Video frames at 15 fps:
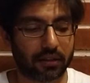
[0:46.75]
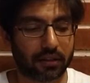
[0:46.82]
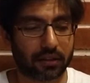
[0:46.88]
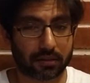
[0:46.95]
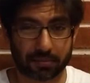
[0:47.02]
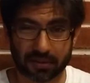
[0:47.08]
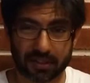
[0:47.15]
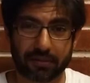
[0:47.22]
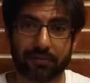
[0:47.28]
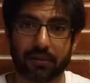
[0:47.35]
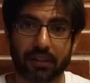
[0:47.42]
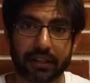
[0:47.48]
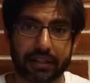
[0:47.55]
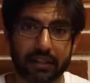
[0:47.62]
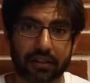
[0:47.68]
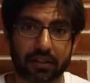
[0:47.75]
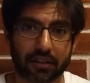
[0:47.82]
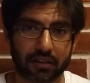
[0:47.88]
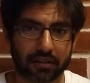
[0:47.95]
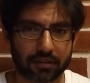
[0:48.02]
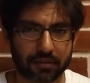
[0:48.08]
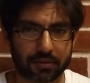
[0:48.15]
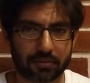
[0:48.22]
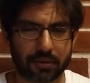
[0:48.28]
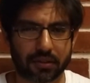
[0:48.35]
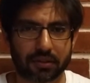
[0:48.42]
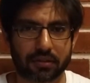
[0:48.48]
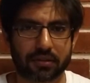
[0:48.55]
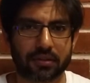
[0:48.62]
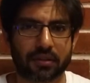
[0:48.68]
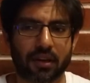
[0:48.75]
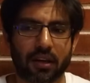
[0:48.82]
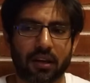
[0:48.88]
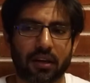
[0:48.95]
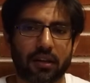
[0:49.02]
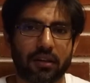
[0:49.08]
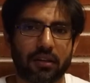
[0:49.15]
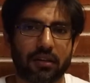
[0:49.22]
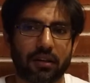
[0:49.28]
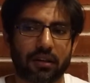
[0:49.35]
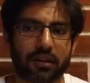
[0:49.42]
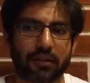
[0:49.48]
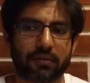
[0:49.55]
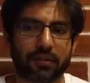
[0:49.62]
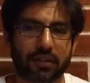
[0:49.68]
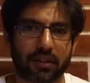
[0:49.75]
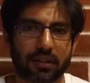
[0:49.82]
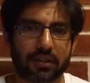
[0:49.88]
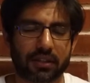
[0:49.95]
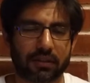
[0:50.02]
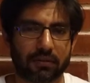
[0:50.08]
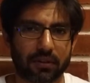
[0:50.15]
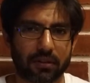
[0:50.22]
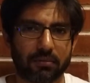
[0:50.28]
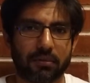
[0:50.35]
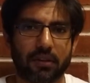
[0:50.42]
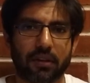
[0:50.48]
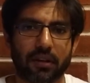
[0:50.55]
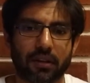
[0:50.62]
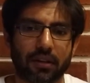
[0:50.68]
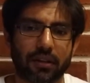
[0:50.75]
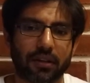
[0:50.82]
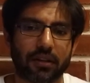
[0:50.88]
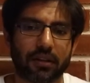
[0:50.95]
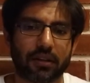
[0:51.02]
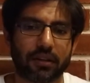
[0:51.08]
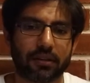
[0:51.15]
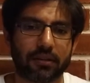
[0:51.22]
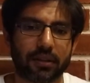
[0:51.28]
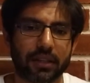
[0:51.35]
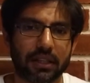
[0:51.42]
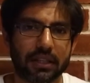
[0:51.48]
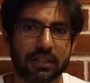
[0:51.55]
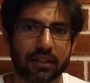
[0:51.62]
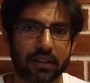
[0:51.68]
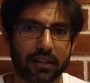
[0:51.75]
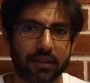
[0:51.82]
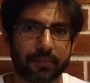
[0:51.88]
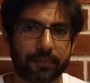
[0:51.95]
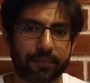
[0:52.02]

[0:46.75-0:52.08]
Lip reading: especially for the Indian conditions, because not everything is available easily.